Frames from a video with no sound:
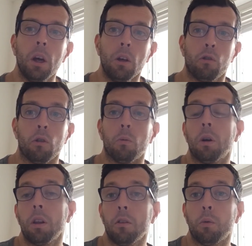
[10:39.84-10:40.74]
So one
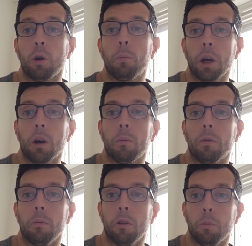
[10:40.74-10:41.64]
of the things we could pick up
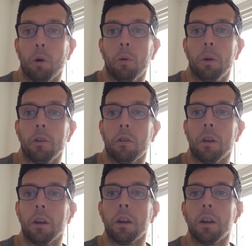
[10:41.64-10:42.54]
from this poem is
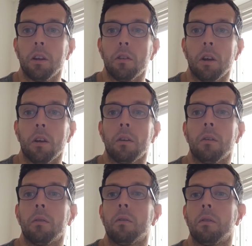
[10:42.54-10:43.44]
that it is a
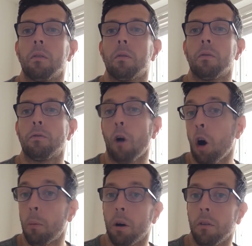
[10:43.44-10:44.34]

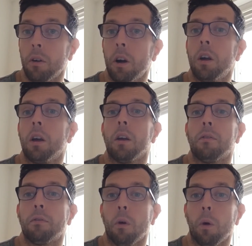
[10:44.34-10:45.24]
form of a
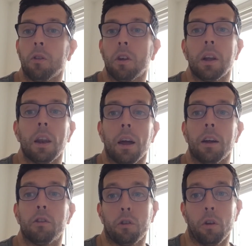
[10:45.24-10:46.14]

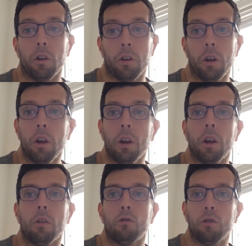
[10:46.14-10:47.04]
14-line sonnet.
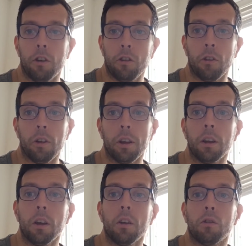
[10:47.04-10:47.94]
Now,
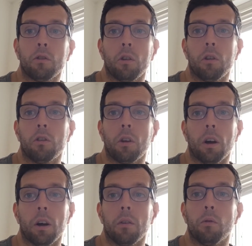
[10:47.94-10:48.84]
traditionally, sonnets
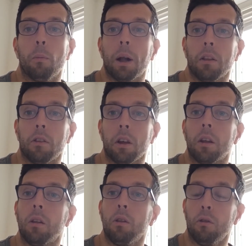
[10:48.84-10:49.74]
are romantic
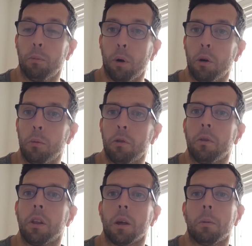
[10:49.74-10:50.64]
love poems. If you
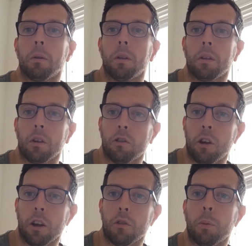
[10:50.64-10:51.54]
think about things like
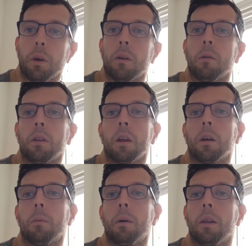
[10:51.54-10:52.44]
Shakespeare, or think
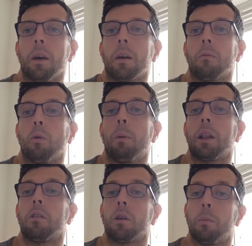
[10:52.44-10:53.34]
about like
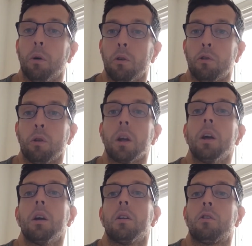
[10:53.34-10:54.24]
romantic poetry,
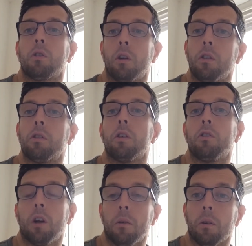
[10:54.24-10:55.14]
sonnets are
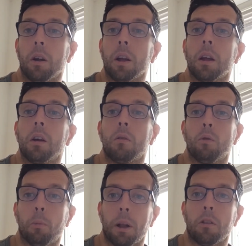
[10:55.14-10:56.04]
generally
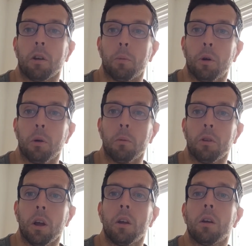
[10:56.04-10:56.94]
romantic poems.
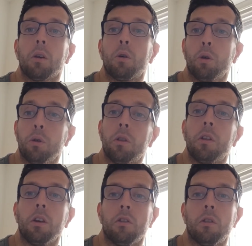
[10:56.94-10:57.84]
Could
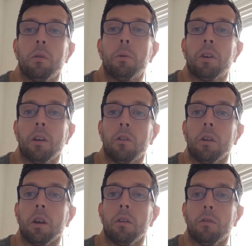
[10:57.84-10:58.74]
this
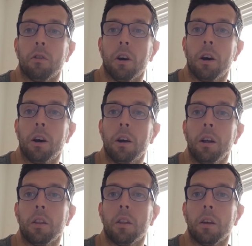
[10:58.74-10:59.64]
potentially infer
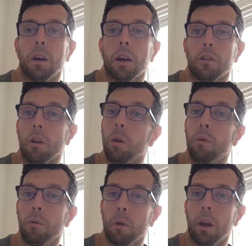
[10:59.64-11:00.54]
that he has a
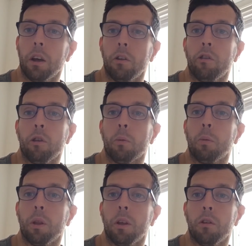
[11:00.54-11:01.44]
loving relationship
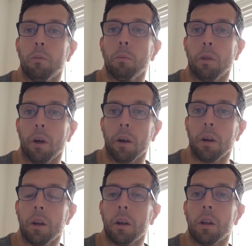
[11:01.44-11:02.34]
with his mother?
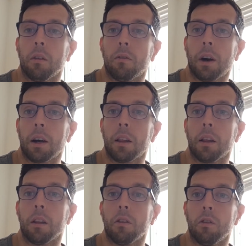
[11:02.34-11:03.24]
And the fact
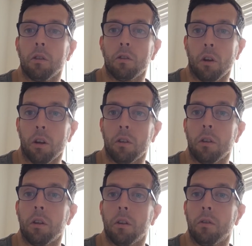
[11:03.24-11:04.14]
that this is a sonnet
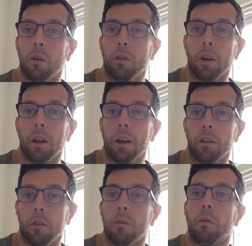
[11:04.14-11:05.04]
in the 14
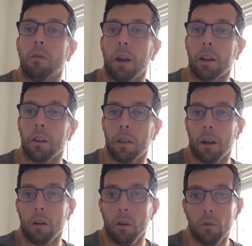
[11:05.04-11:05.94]
lines reflecting
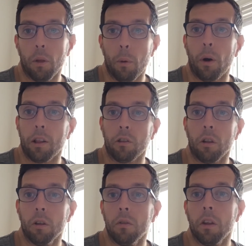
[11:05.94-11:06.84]
that love, the parental
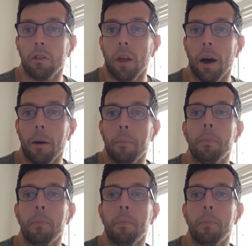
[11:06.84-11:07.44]
love that's there.